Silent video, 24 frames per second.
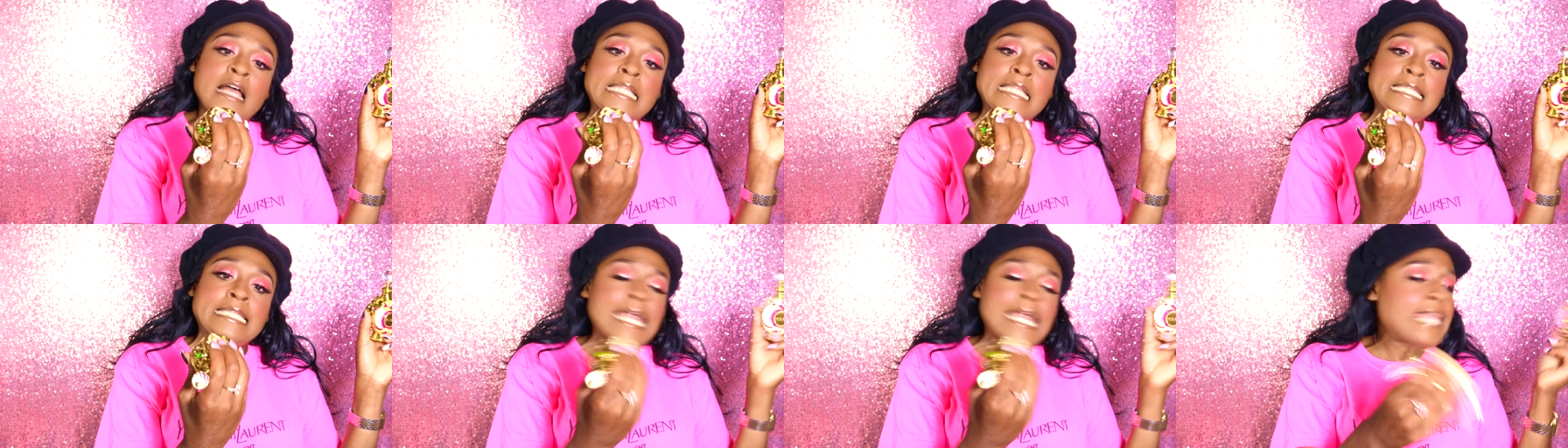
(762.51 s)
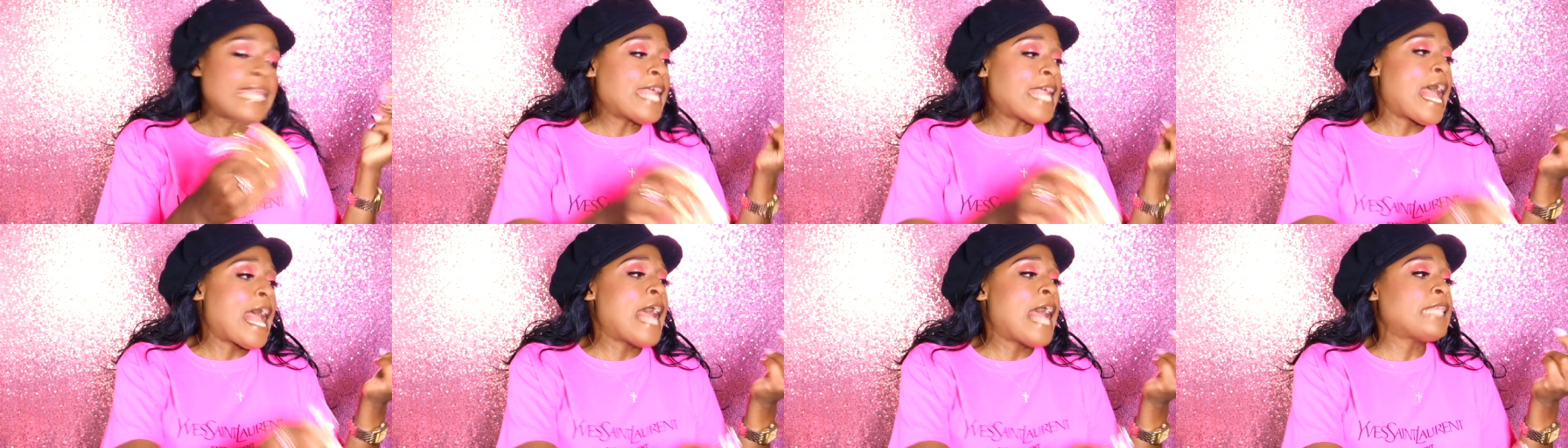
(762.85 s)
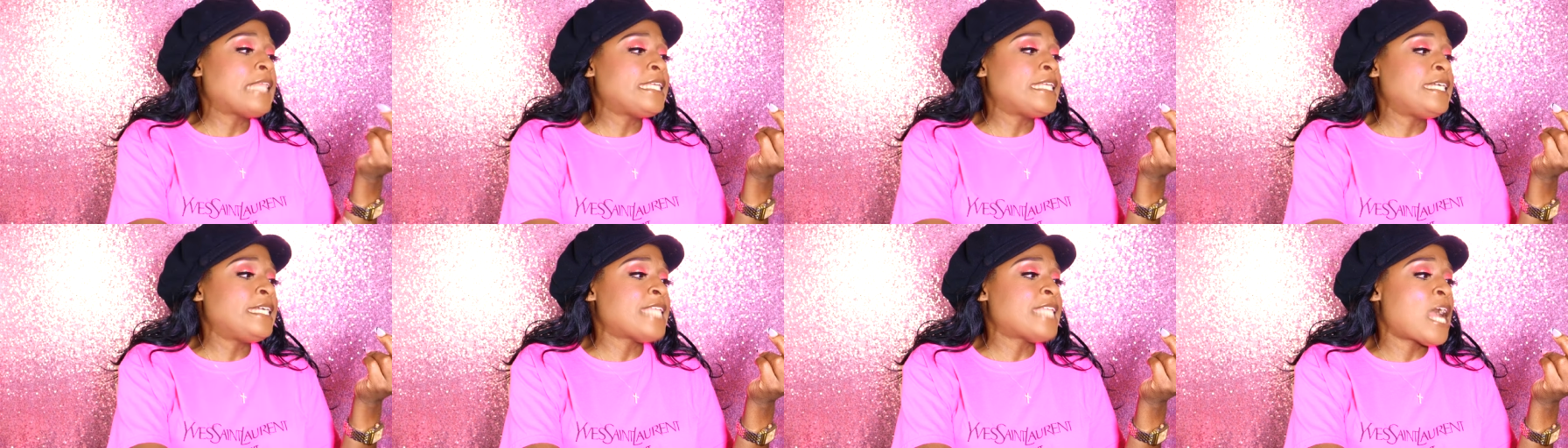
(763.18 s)

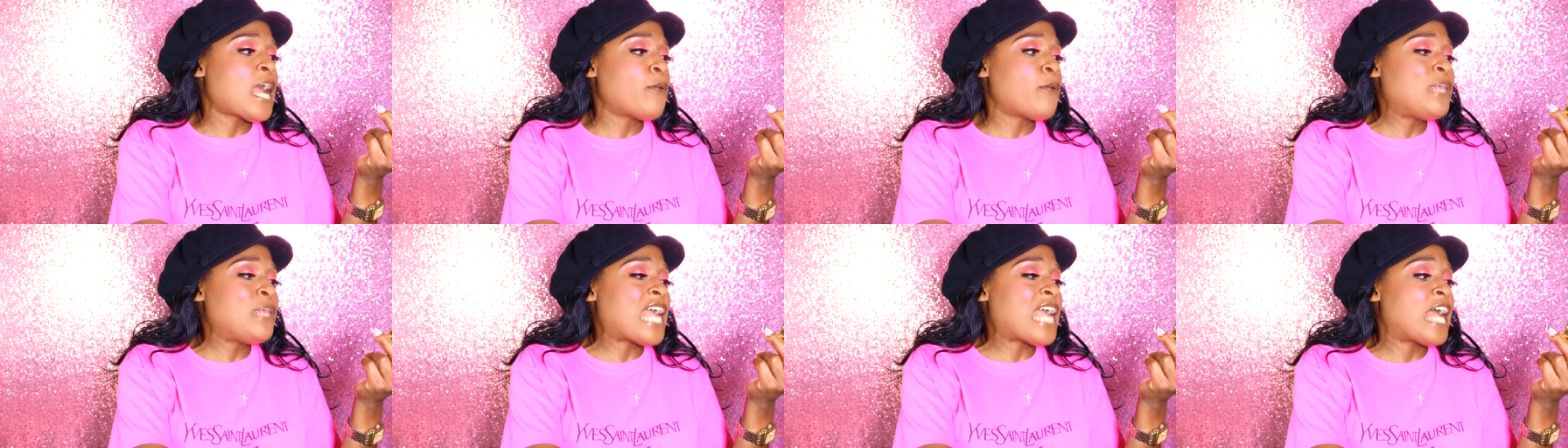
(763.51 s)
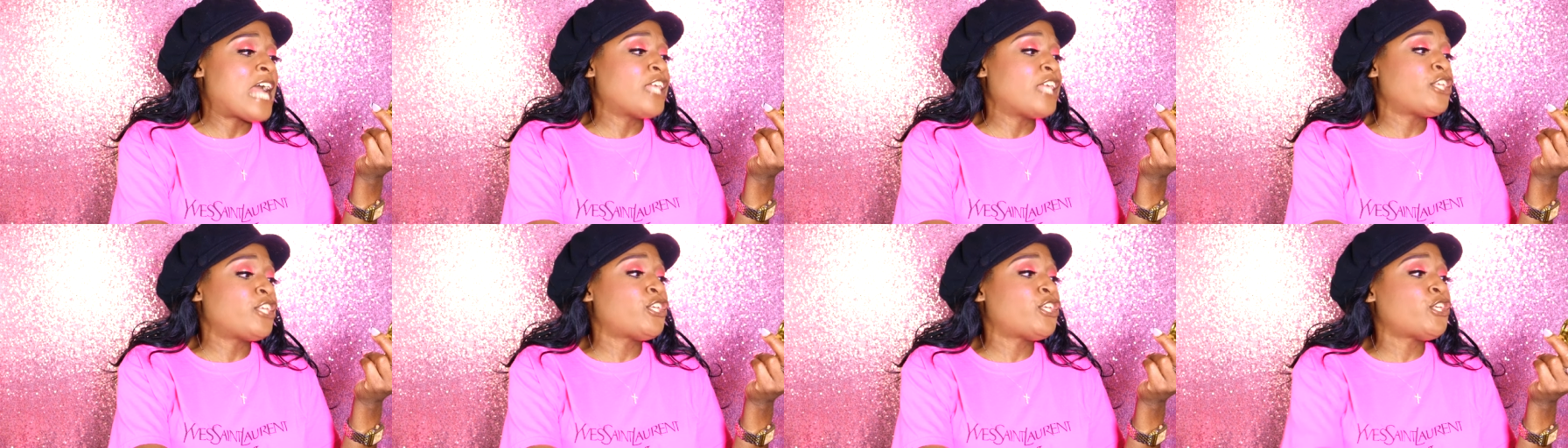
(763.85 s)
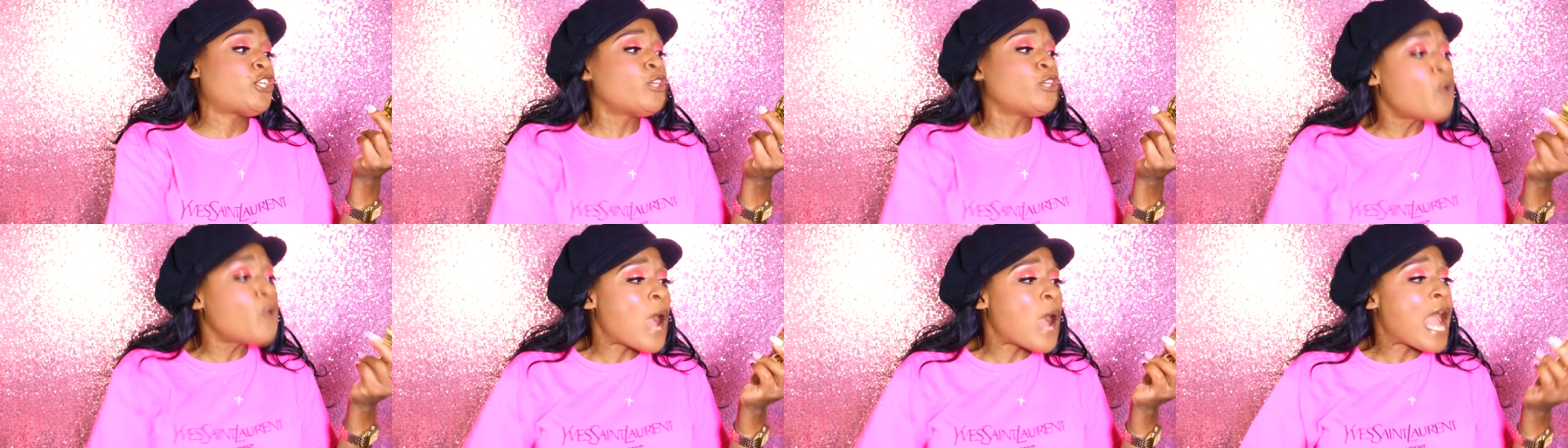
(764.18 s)
Layali. Now we got
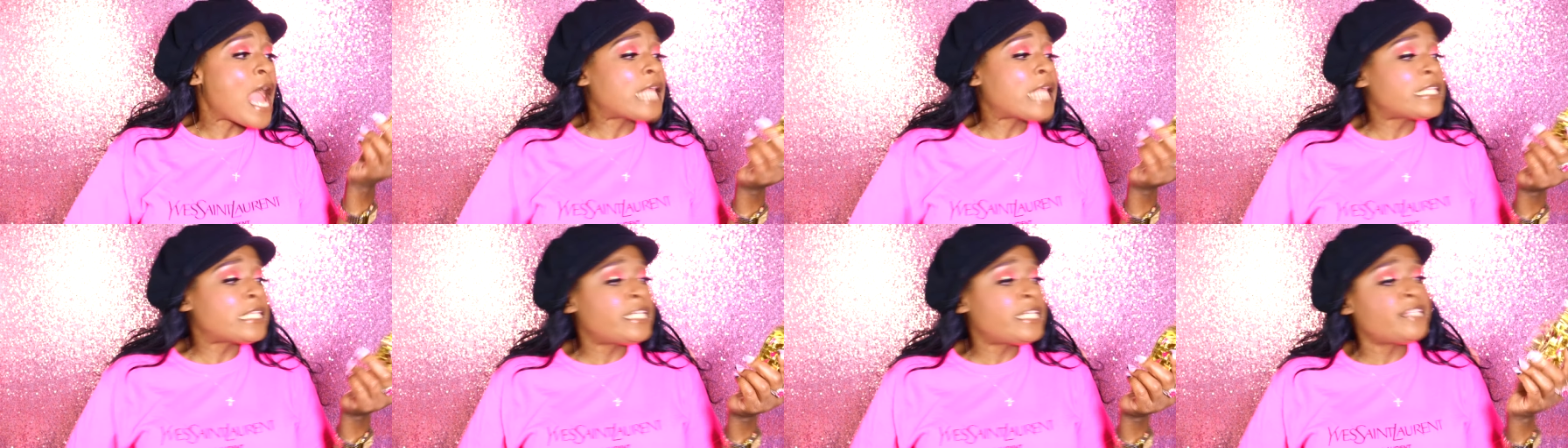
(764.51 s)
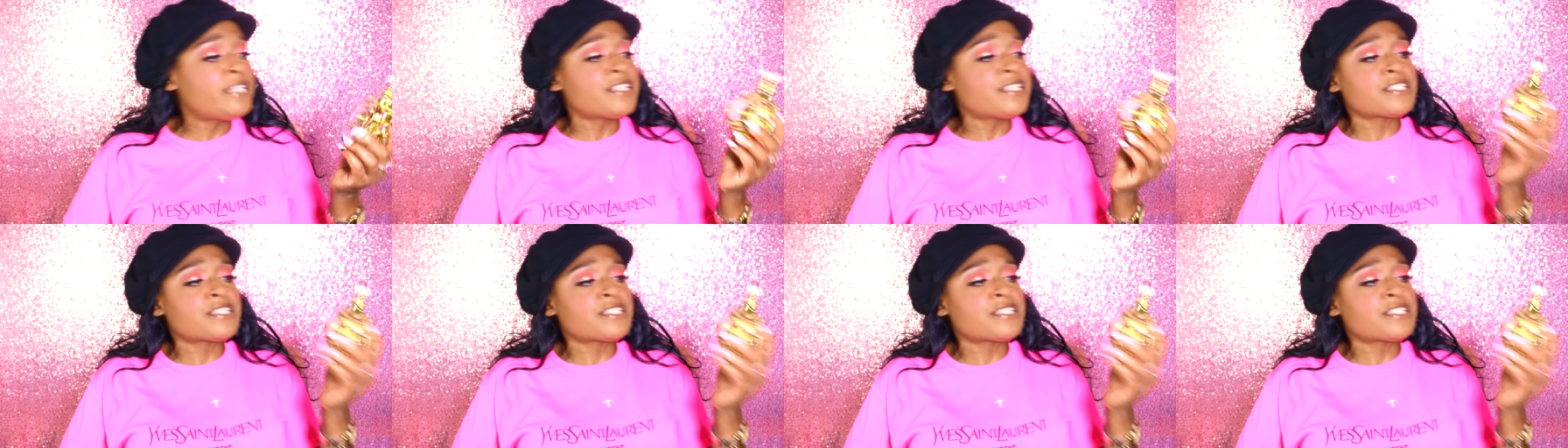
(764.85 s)
Yulali.